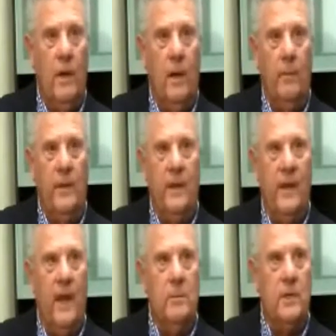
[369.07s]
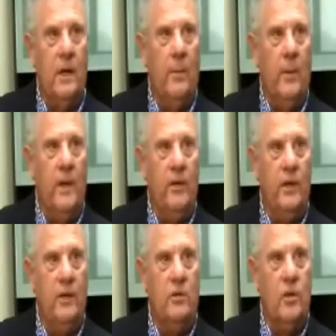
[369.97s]
Uh, I mean, the game's a couple
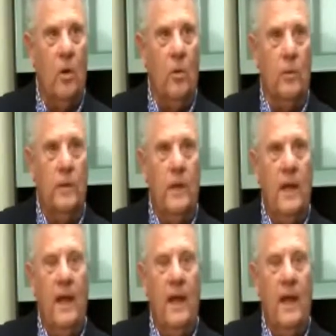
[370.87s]
hundred years old,